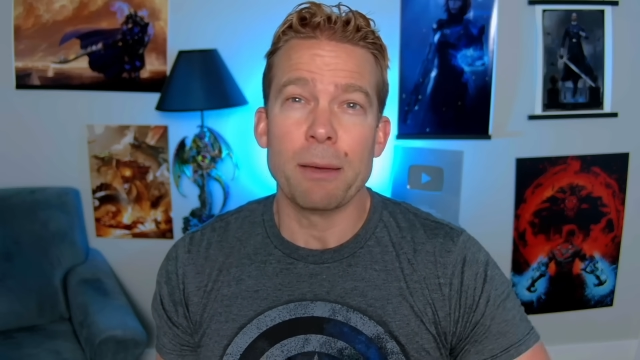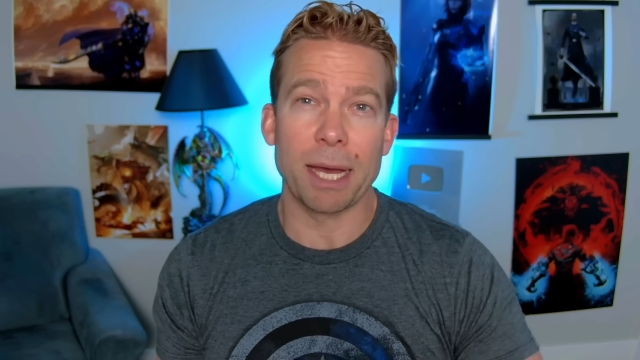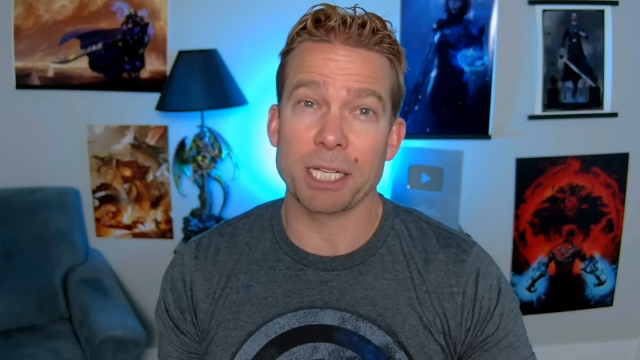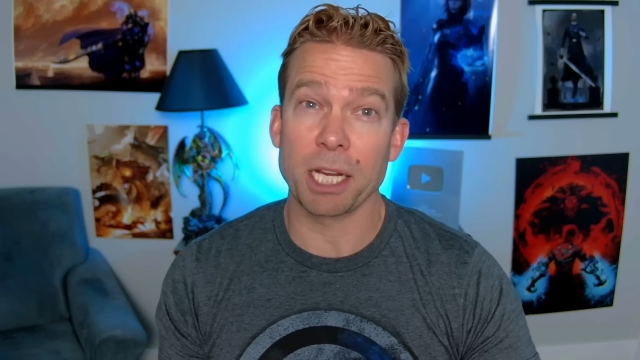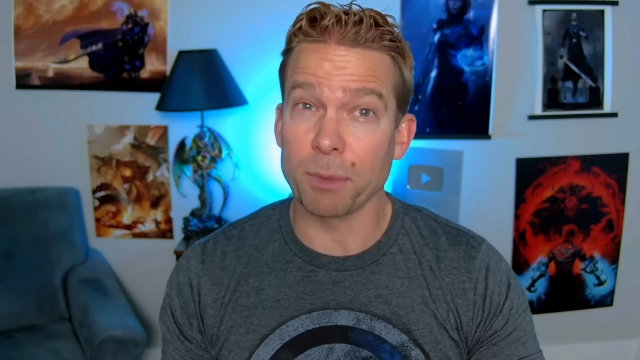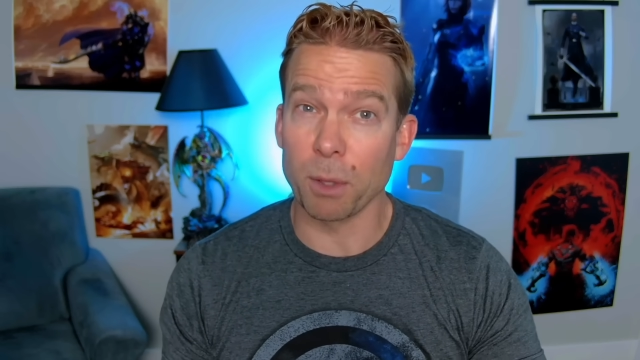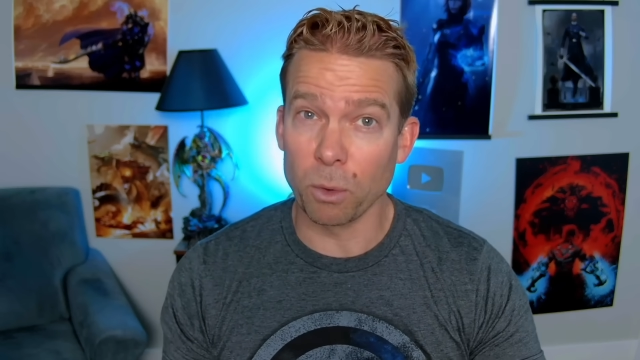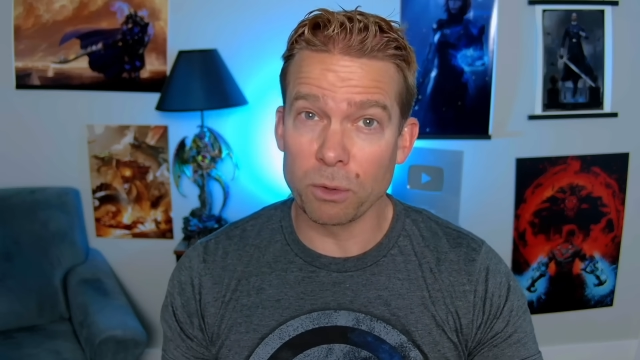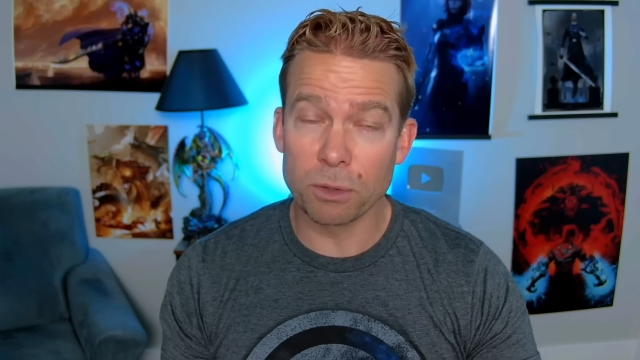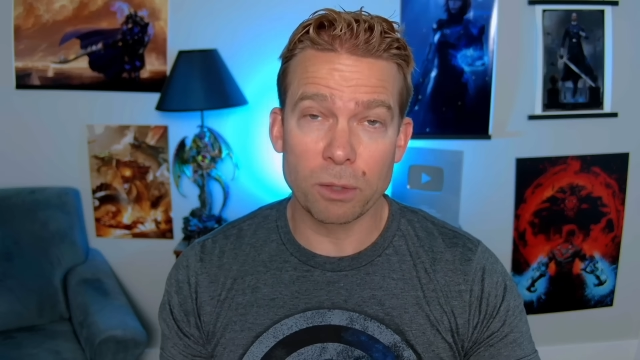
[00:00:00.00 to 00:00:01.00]
patching up the
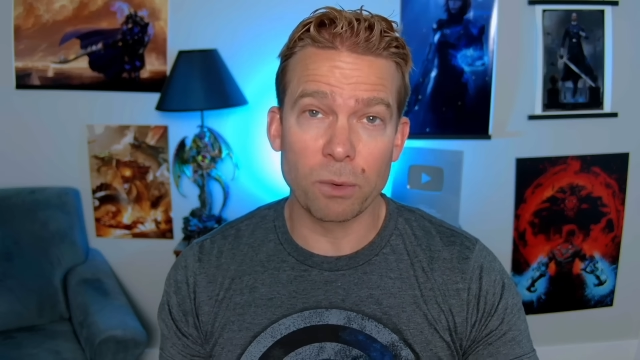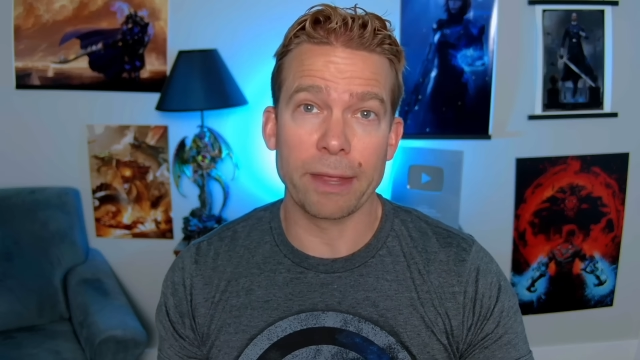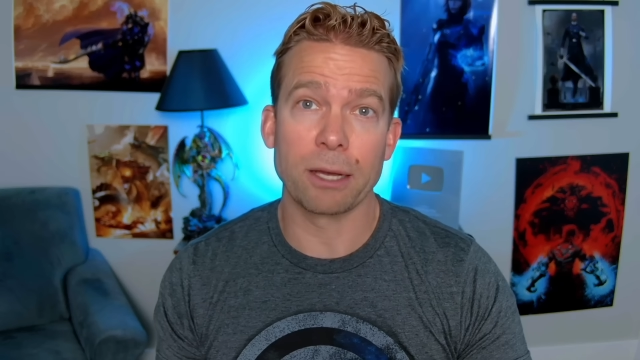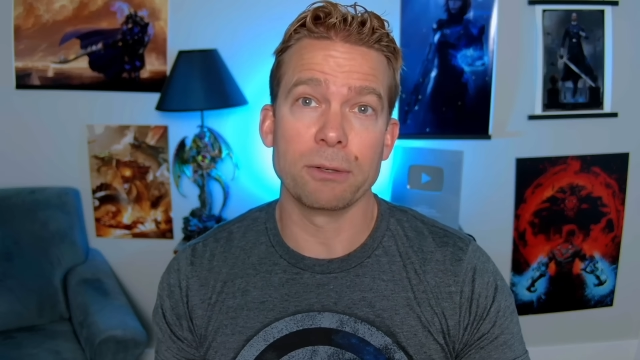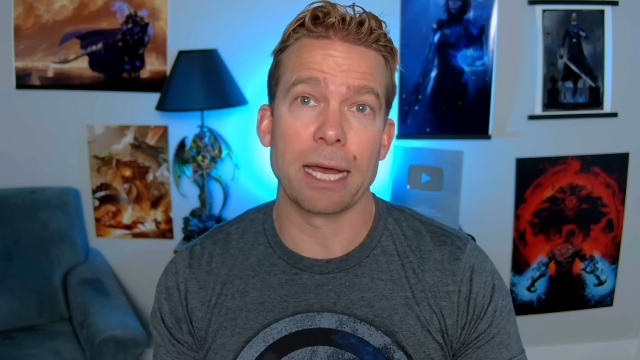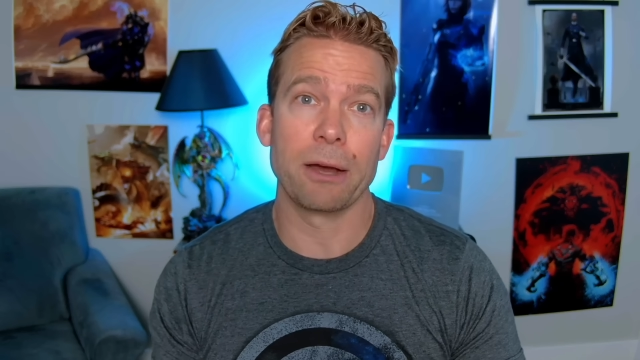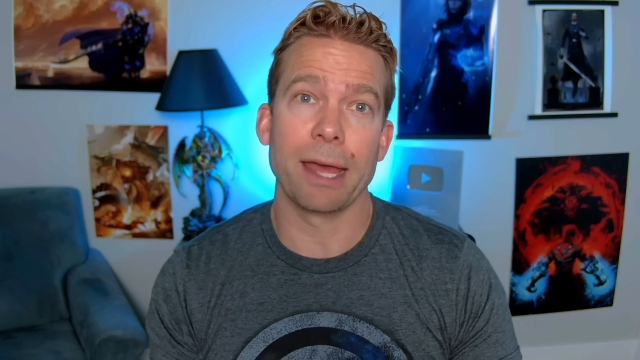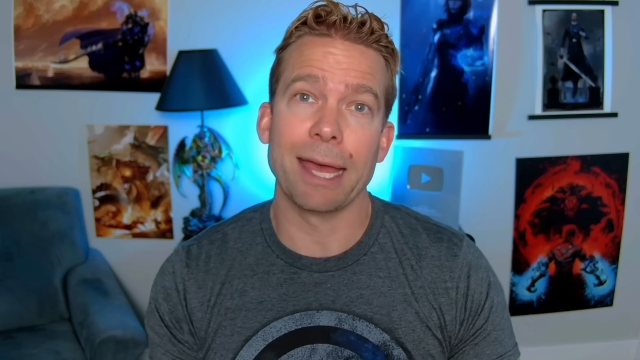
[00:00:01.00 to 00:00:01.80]
wounded when they go down,